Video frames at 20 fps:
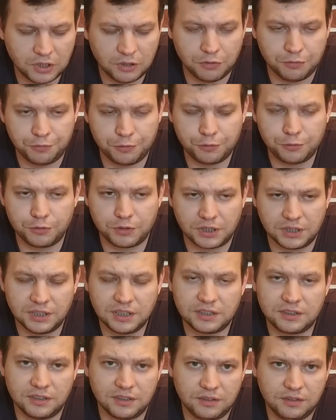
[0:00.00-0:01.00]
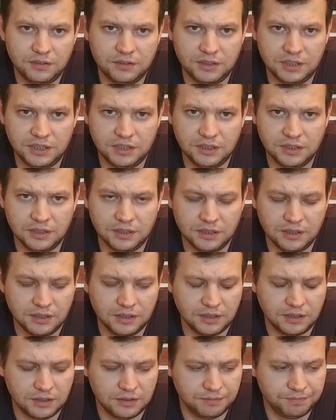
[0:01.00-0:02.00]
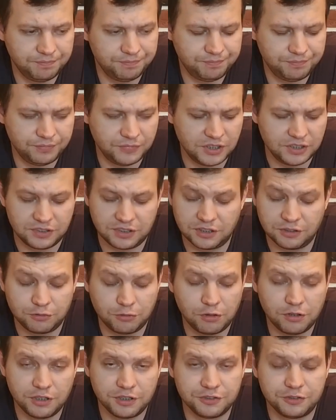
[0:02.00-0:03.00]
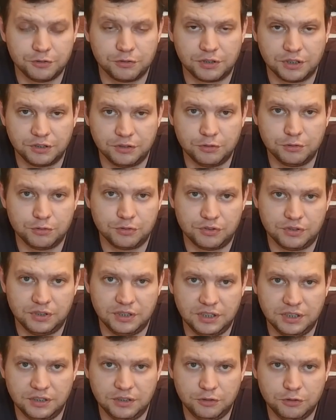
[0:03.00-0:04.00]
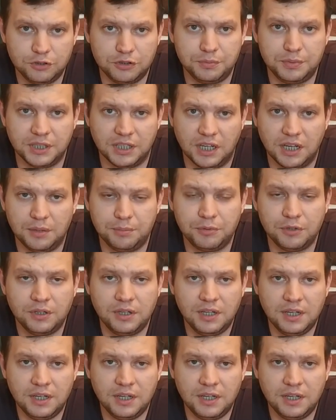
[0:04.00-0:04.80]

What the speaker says: for connecting these controllers, you can use the USB hub